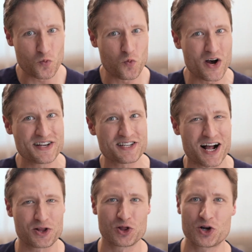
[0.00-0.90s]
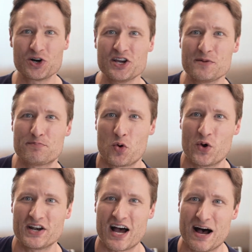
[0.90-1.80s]
was a learning
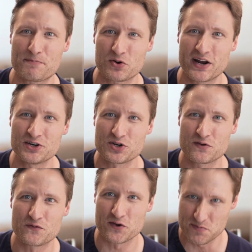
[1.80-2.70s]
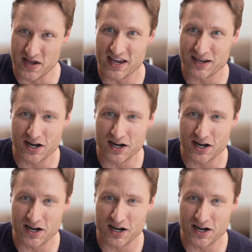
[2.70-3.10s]
point operation for me.